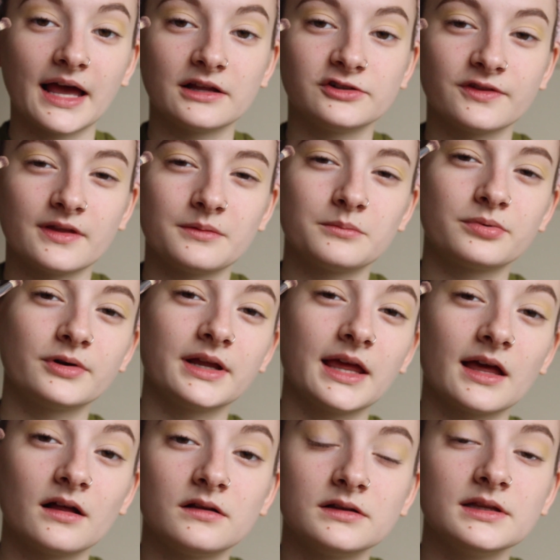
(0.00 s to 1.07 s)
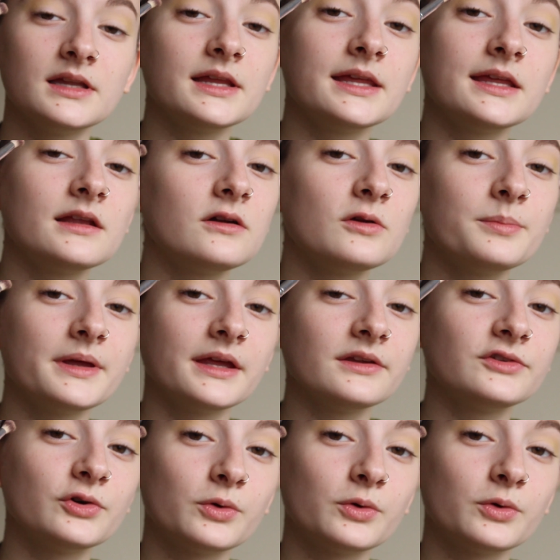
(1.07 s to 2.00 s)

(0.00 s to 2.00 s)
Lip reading: edge and then bring it a little bit